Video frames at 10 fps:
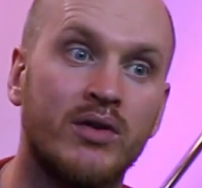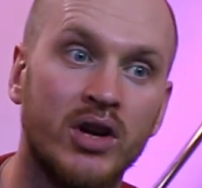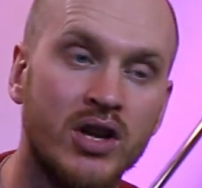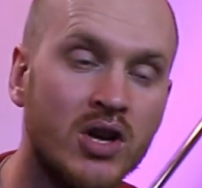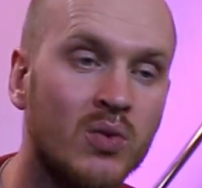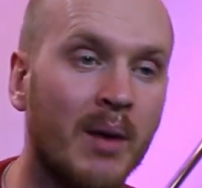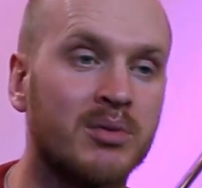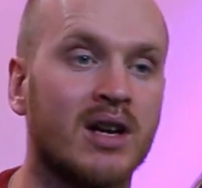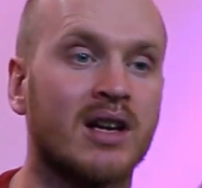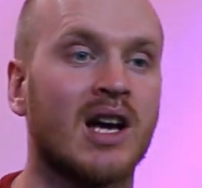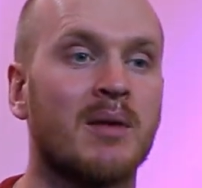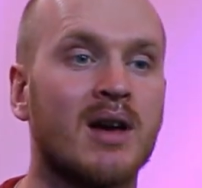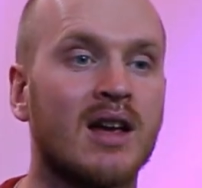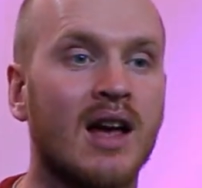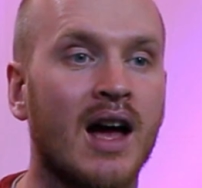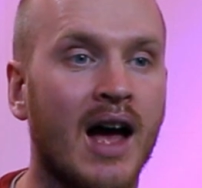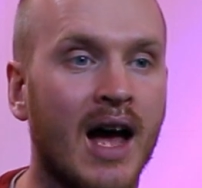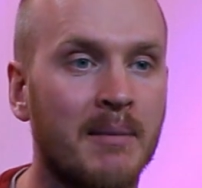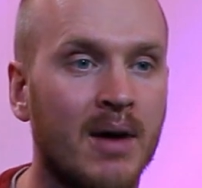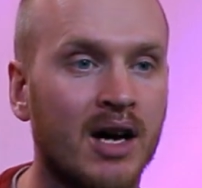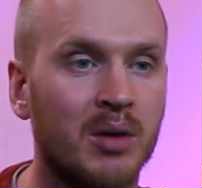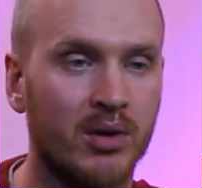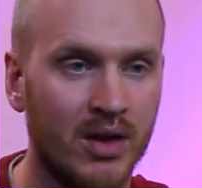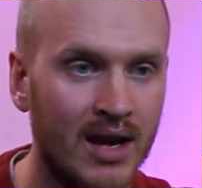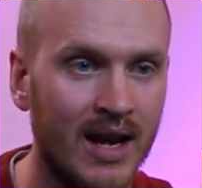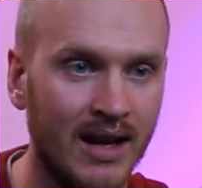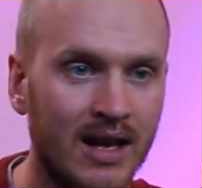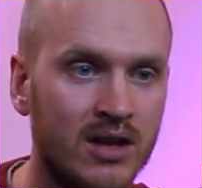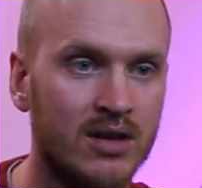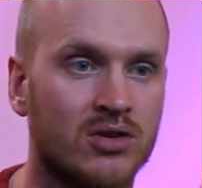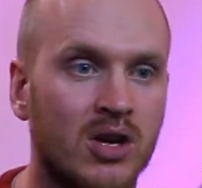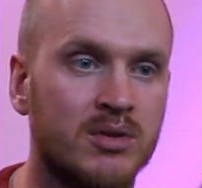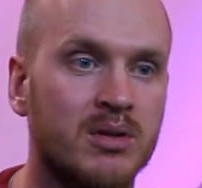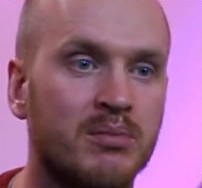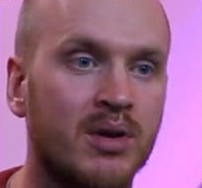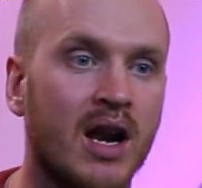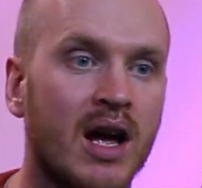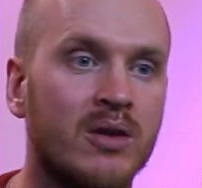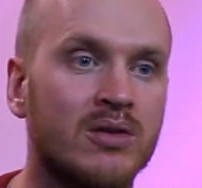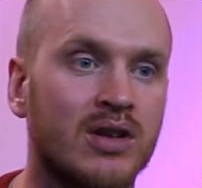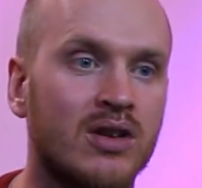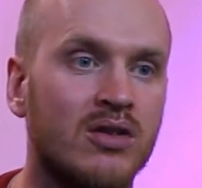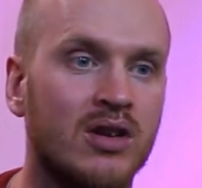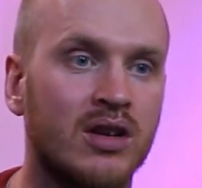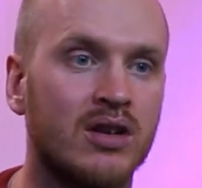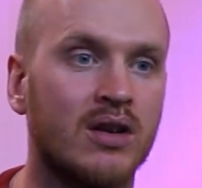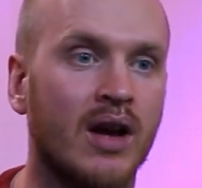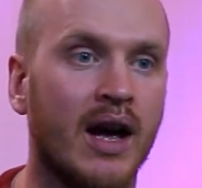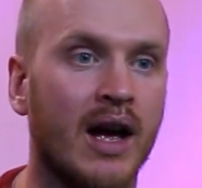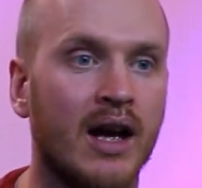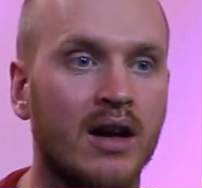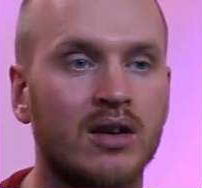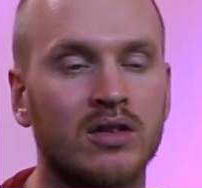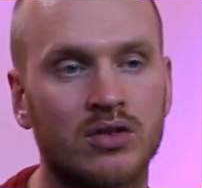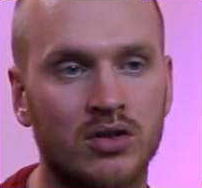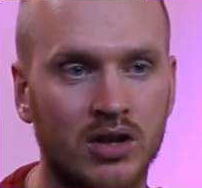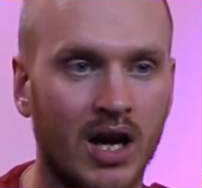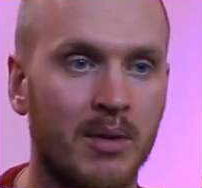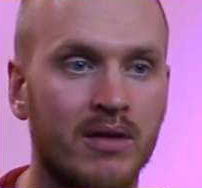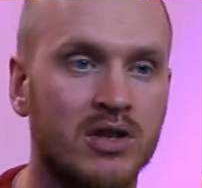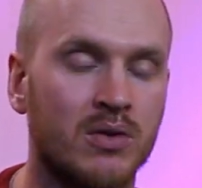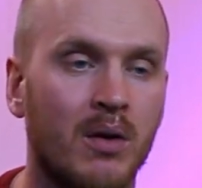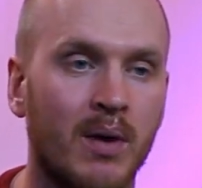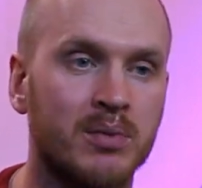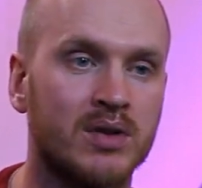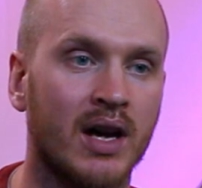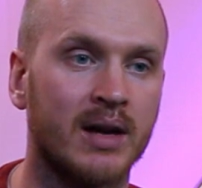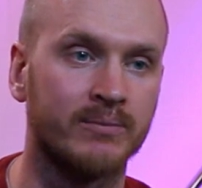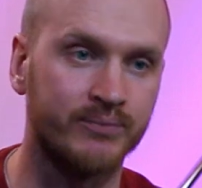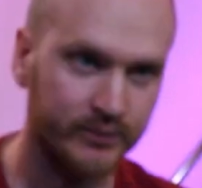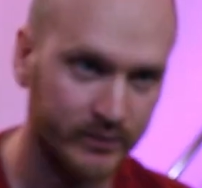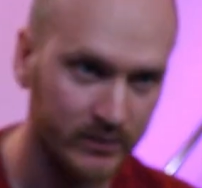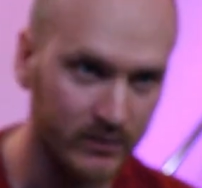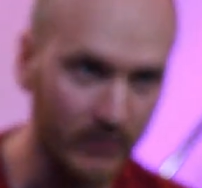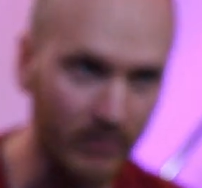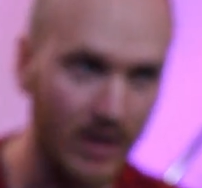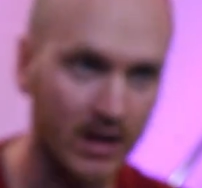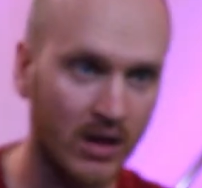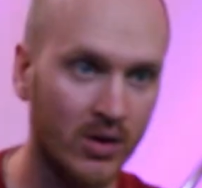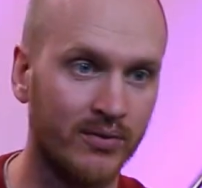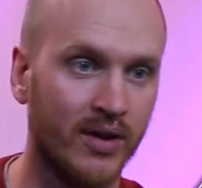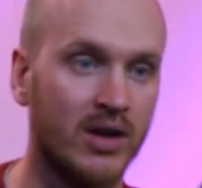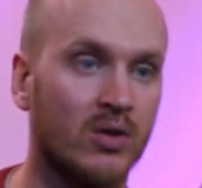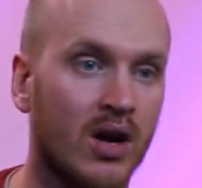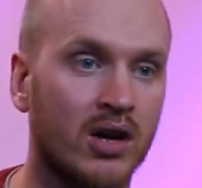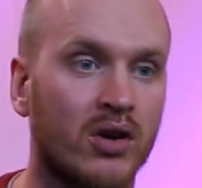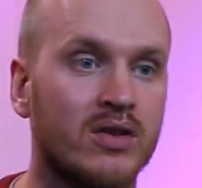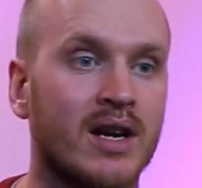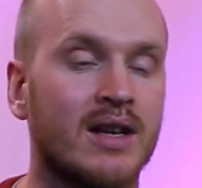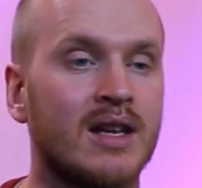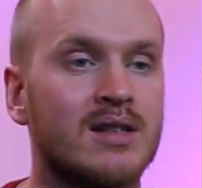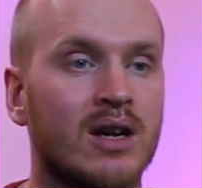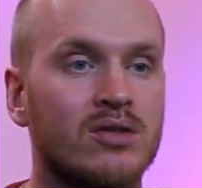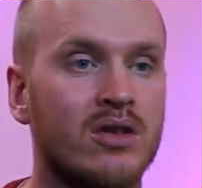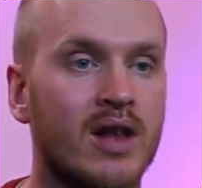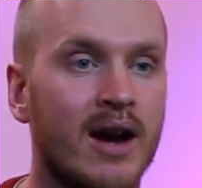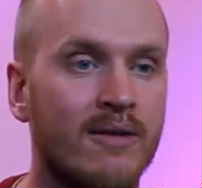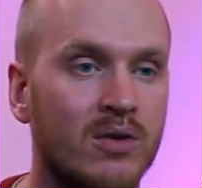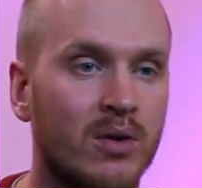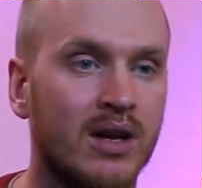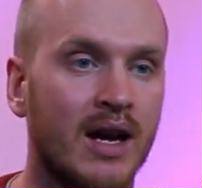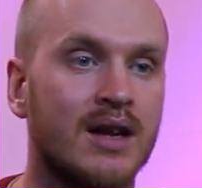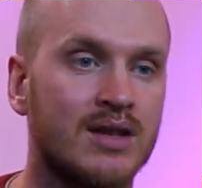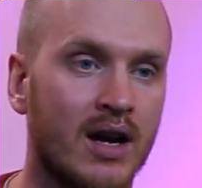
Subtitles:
We've got a new website coming. I'm going to put the link in the description below so you can come over to our website. You'll find all our contact details on there if you want to get in